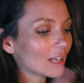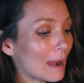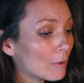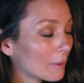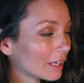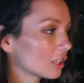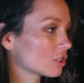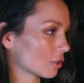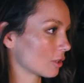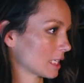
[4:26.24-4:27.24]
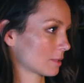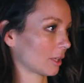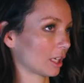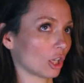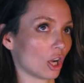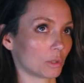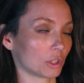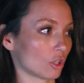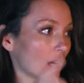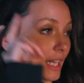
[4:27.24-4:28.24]
now what we're going to do is we're going to go
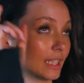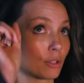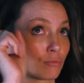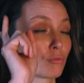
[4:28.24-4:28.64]
and try and hit a